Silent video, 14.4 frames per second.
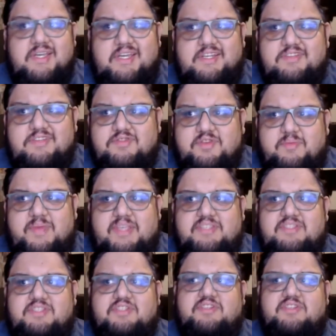an interesting
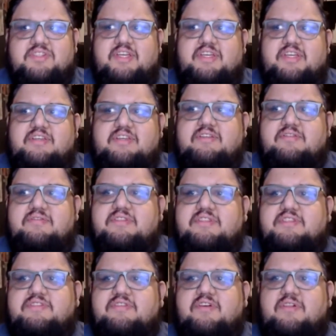message because like you know
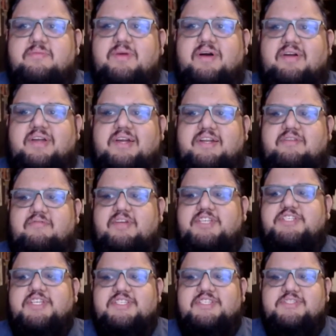this is all about kind of rage
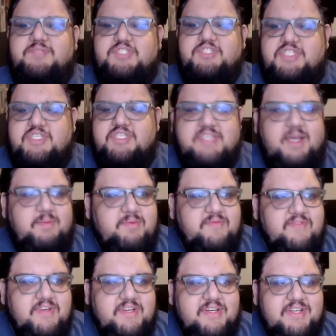against the machine type of
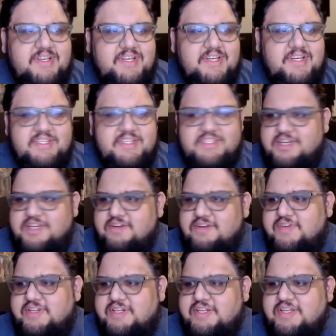uh, stuff,
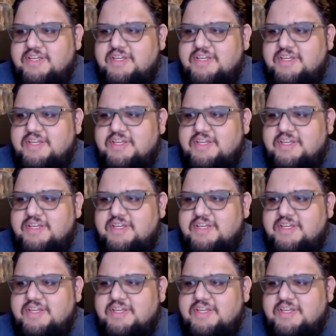and